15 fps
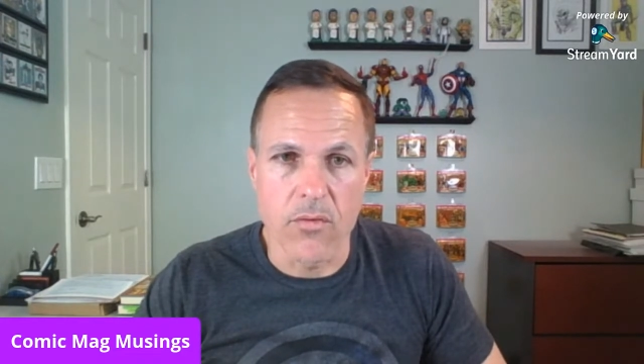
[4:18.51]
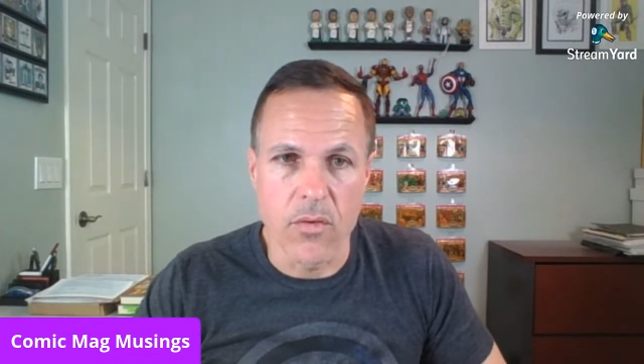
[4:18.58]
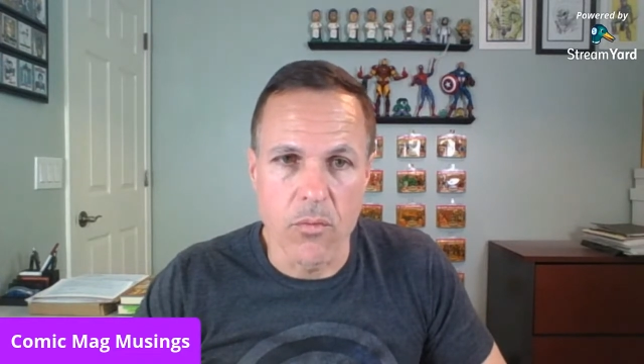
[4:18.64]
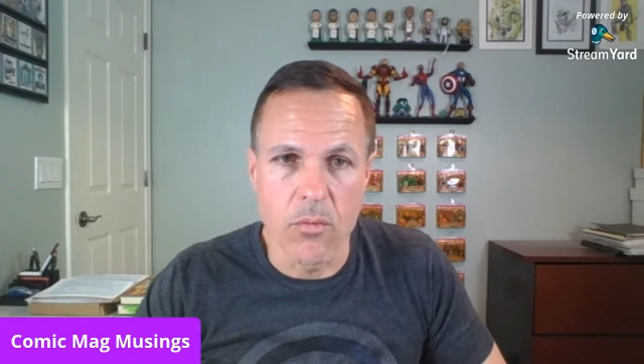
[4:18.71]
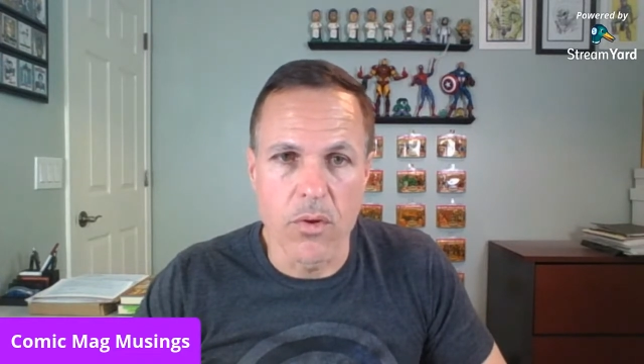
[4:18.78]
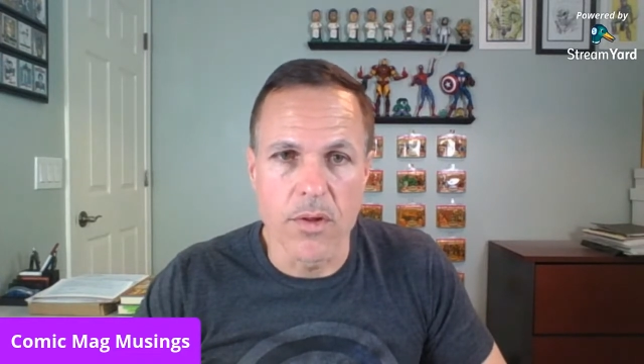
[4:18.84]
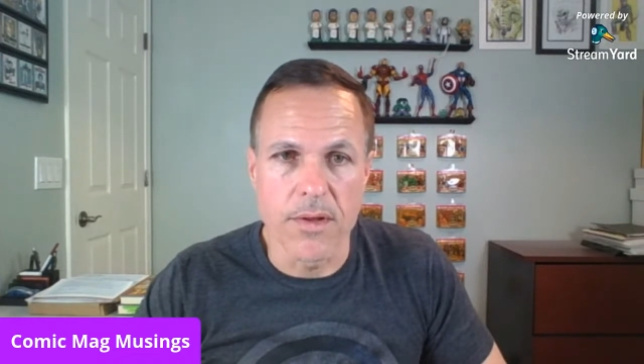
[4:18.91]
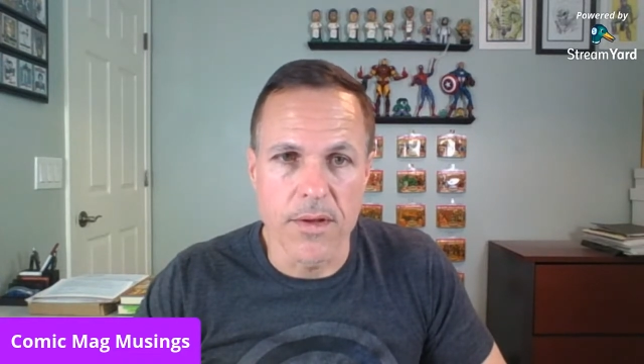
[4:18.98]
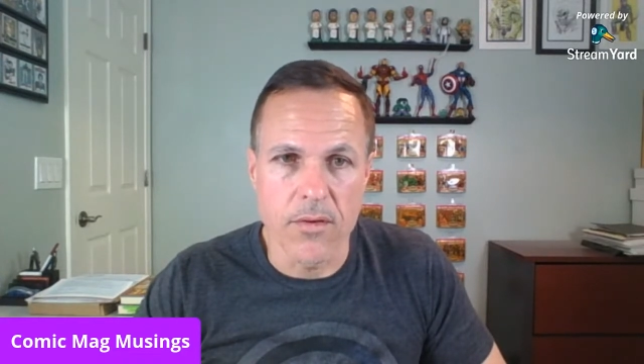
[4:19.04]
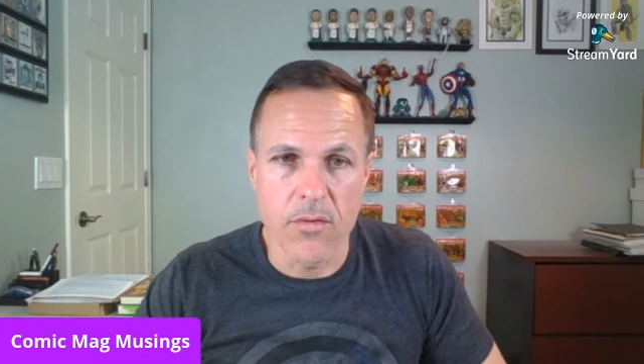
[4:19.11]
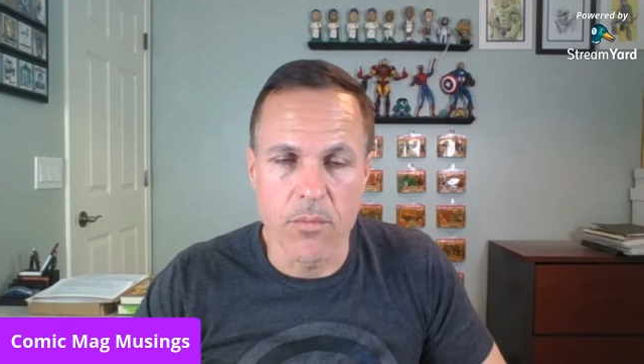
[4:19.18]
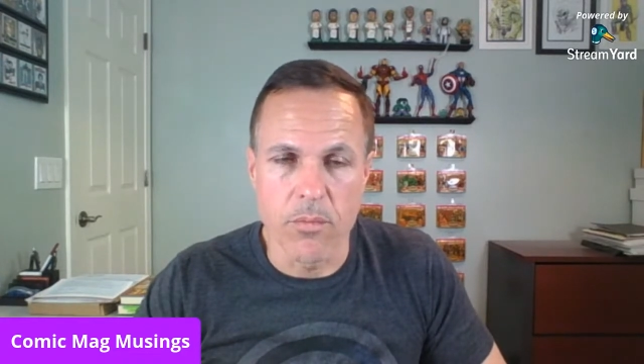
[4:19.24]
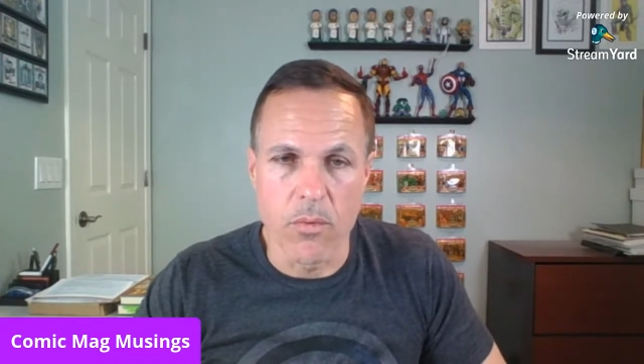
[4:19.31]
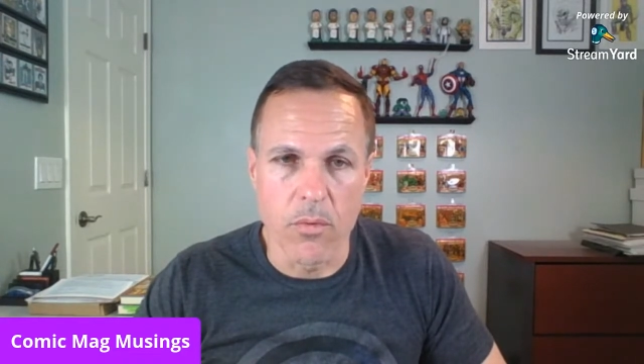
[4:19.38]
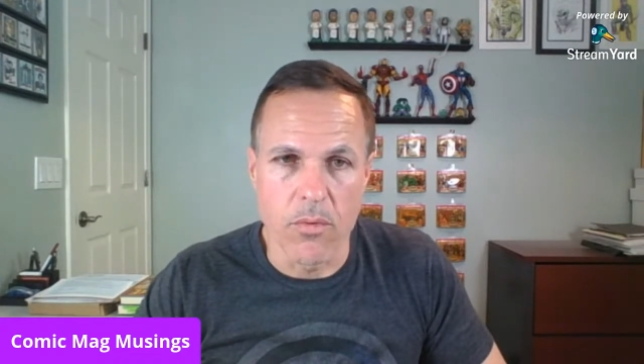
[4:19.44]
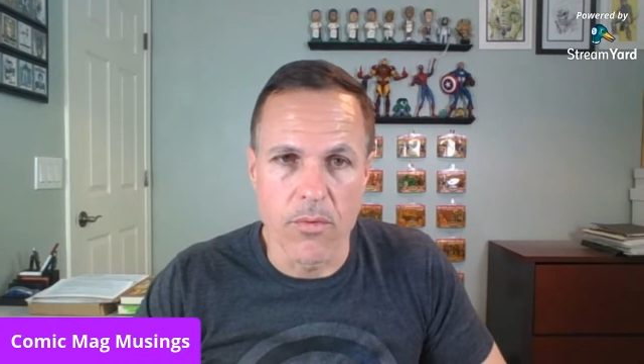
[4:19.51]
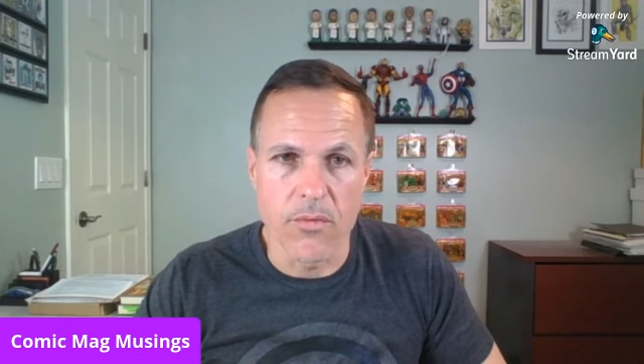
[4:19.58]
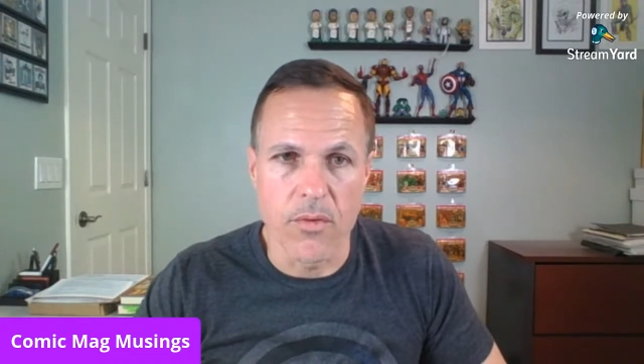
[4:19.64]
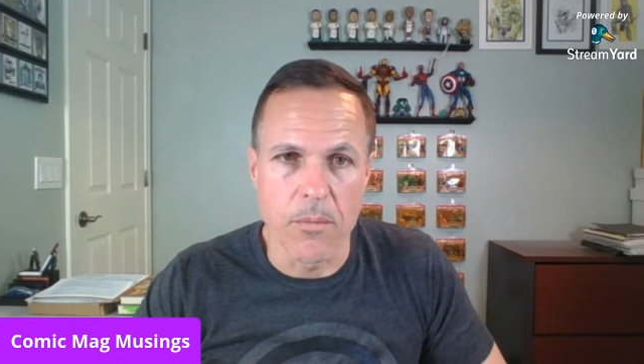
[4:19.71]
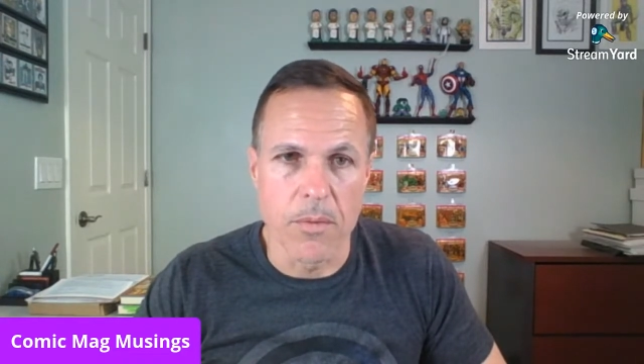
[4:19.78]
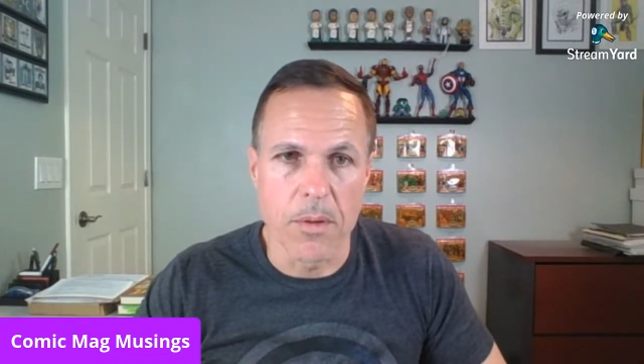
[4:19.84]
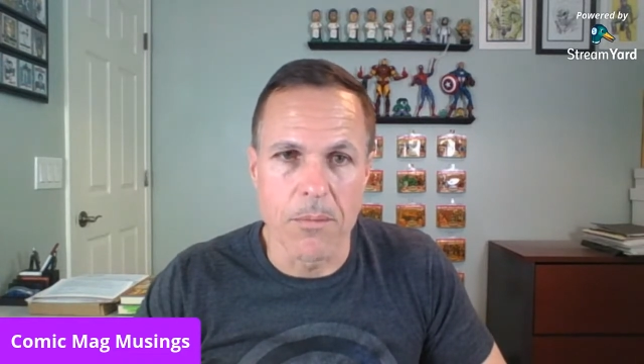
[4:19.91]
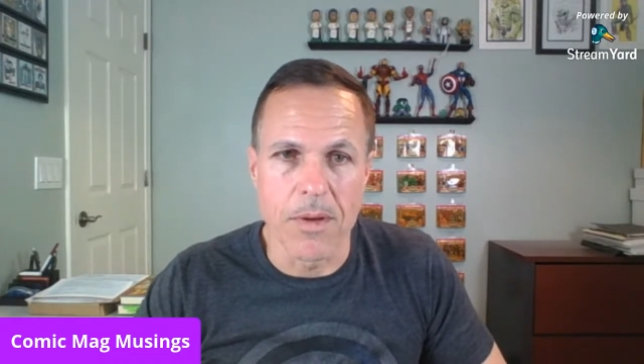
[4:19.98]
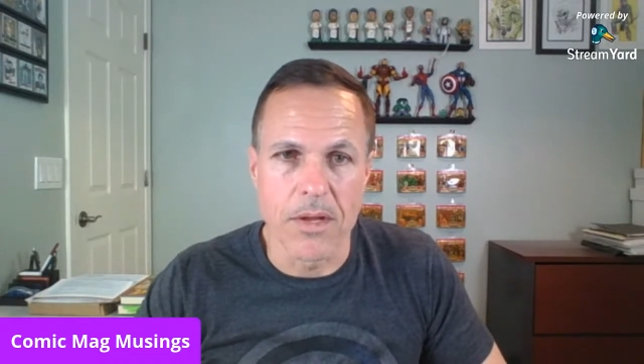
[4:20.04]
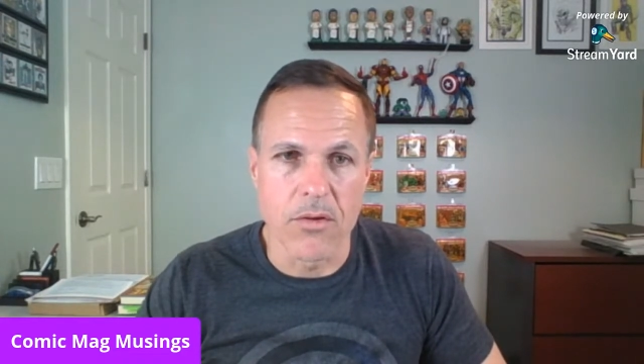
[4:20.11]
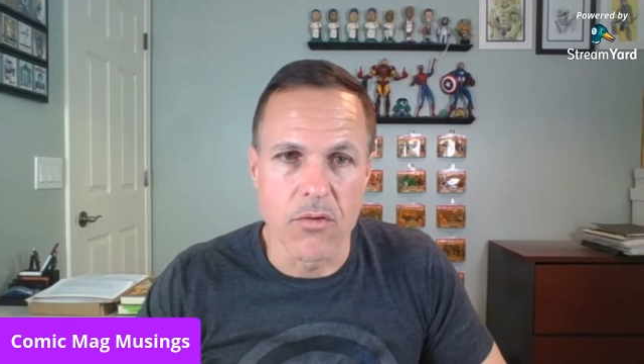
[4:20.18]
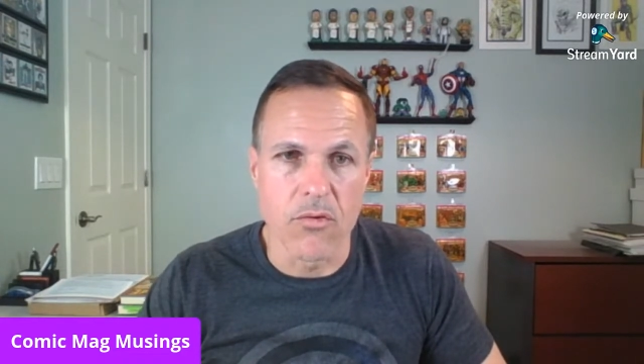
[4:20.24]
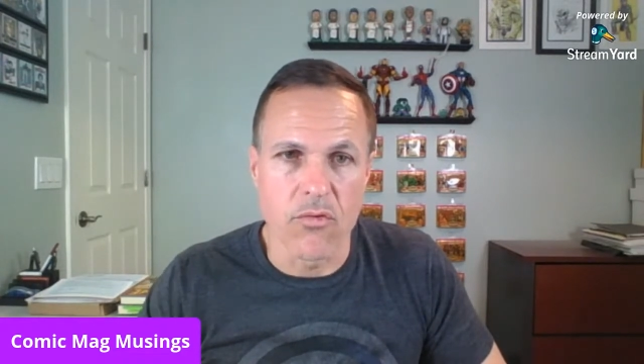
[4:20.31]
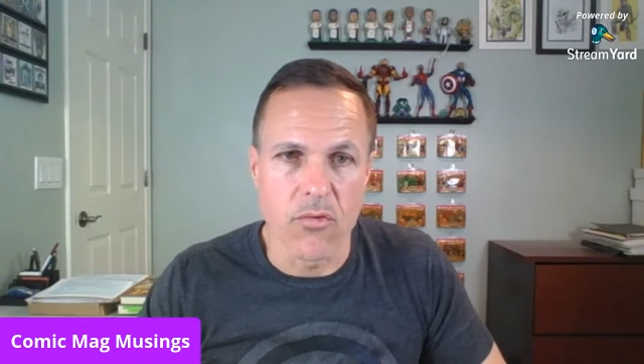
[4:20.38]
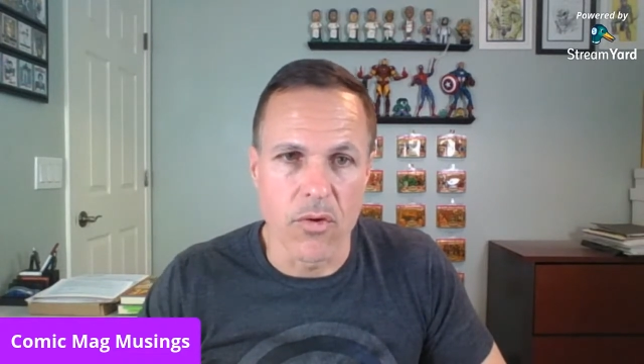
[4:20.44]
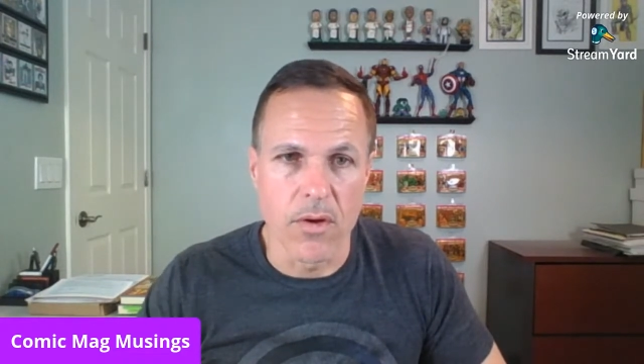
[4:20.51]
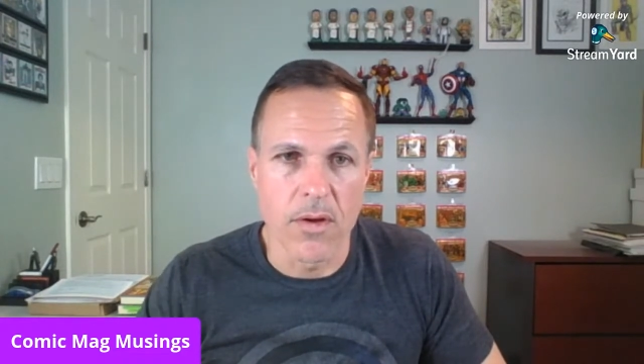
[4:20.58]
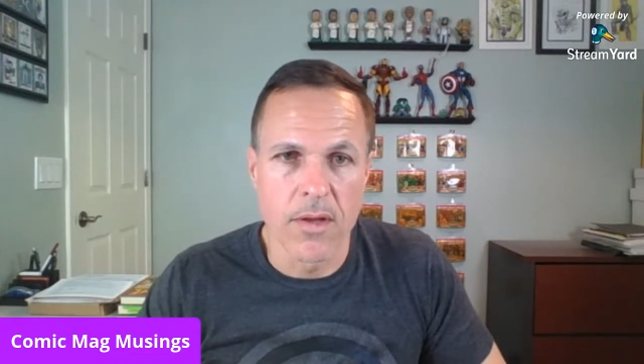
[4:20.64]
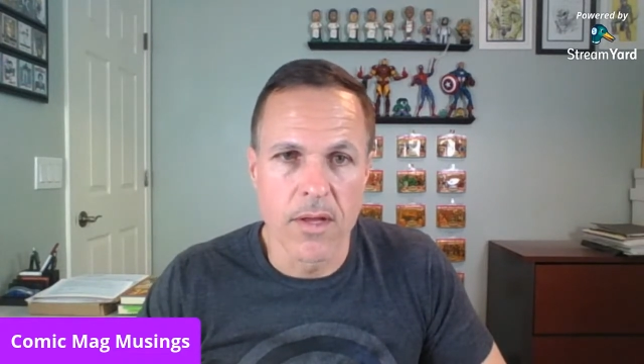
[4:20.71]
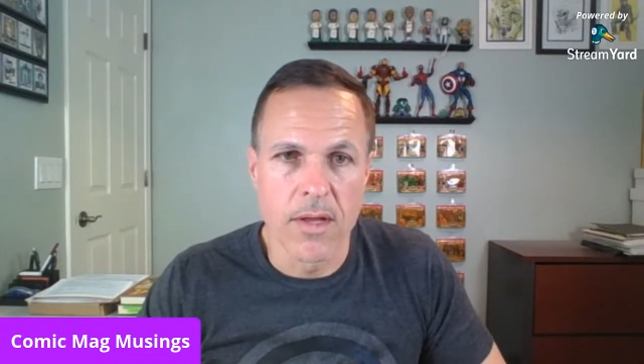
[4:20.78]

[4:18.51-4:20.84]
He really explores some of the minutia